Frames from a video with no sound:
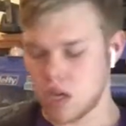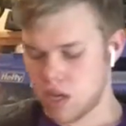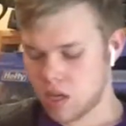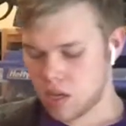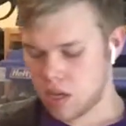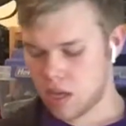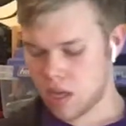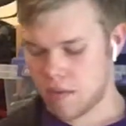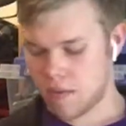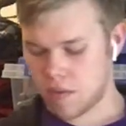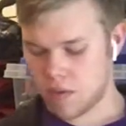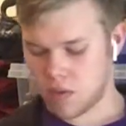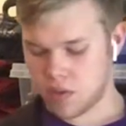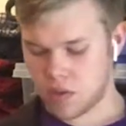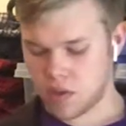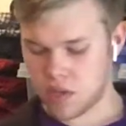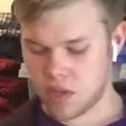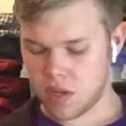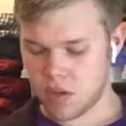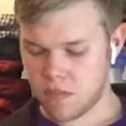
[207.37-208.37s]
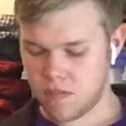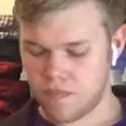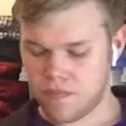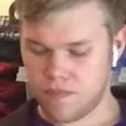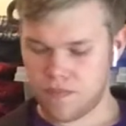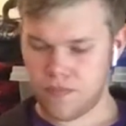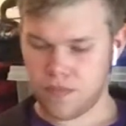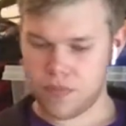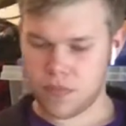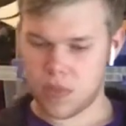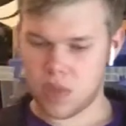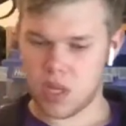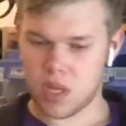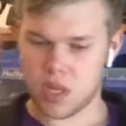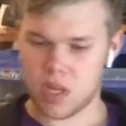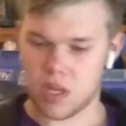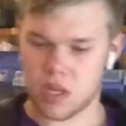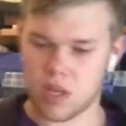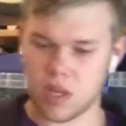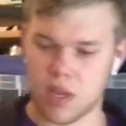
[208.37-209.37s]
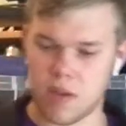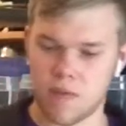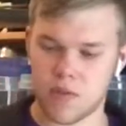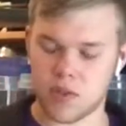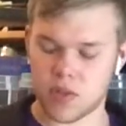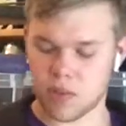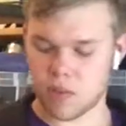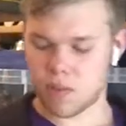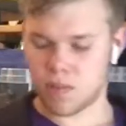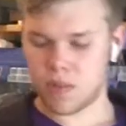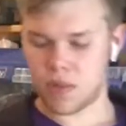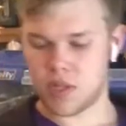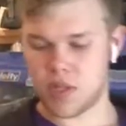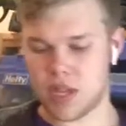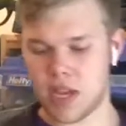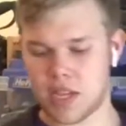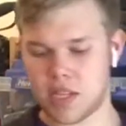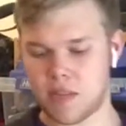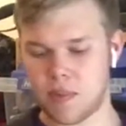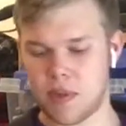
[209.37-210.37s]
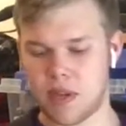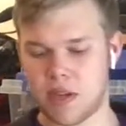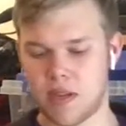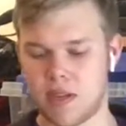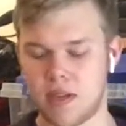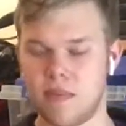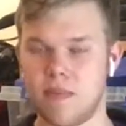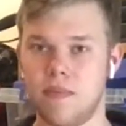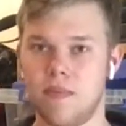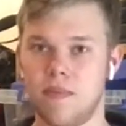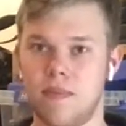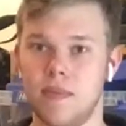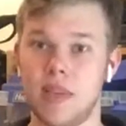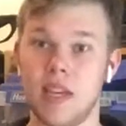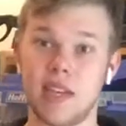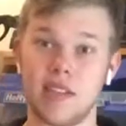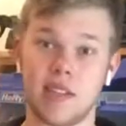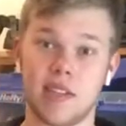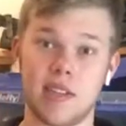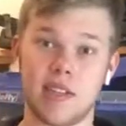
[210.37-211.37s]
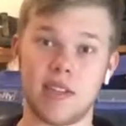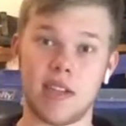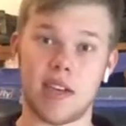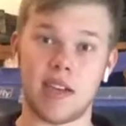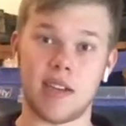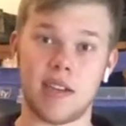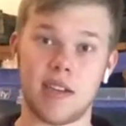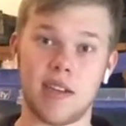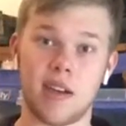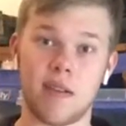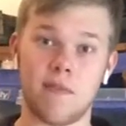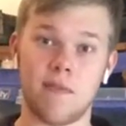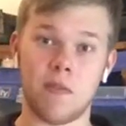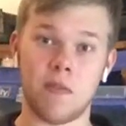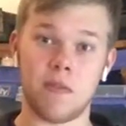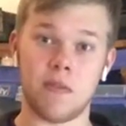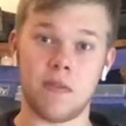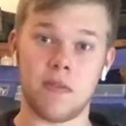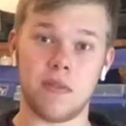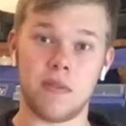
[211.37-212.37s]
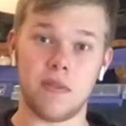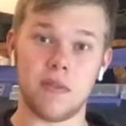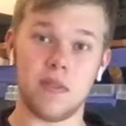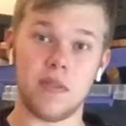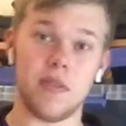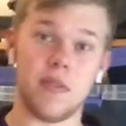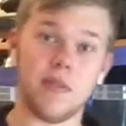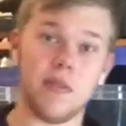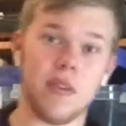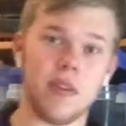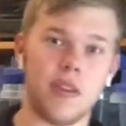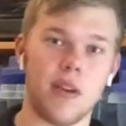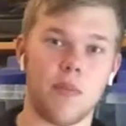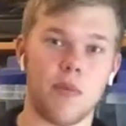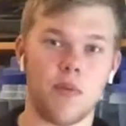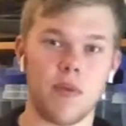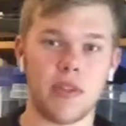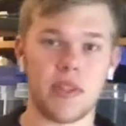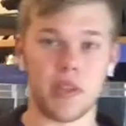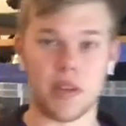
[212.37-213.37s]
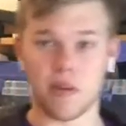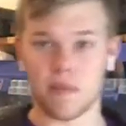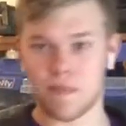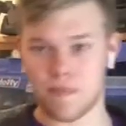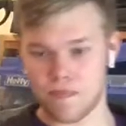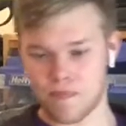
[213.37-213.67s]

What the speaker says: give you some stats about it. Yes, I did. I got a phone a couple weeks ago.